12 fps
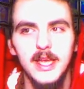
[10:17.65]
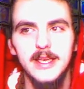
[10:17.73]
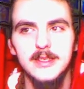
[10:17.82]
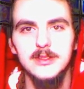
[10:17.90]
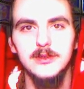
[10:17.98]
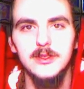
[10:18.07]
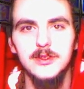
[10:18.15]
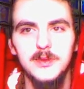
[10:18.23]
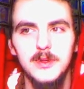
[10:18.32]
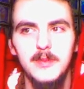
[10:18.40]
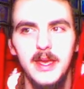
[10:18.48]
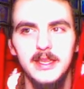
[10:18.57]
Like, as soon as
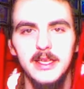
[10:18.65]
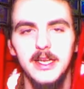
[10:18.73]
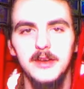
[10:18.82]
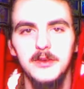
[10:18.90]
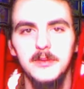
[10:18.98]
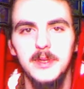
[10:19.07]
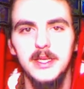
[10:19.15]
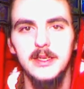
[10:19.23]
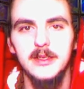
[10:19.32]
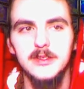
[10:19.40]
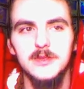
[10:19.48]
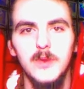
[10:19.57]
we make the
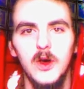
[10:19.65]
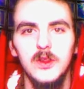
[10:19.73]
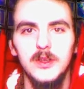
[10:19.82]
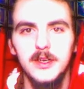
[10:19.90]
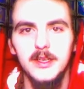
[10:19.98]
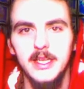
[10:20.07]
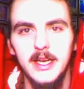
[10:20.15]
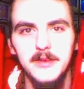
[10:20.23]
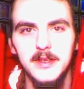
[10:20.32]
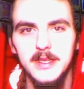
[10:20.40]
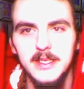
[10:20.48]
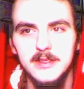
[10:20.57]
government smaller, then
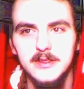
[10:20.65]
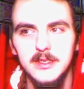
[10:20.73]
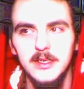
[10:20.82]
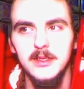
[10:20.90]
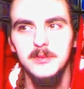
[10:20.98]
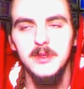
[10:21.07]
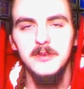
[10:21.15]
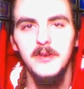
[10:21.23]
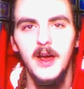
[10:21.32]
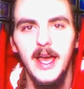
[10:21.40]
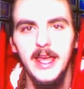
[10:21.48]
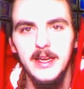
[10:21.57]
everything's gonna be
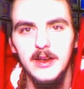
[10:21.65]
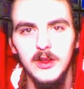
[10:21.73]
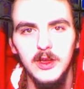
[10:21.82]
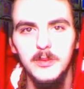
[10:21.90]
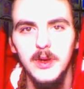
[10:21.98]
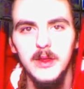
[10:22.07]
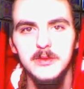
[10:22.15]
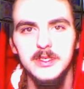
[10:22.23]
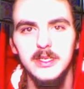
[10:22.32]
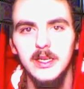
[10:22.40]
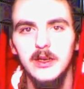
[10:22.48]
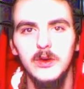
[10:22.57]
fine and all our problems
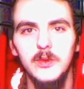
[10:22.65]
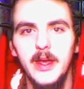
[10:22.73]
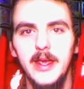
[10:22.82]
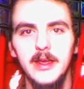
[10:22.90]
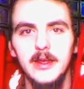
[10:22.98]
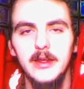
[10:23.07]
are gonna go away.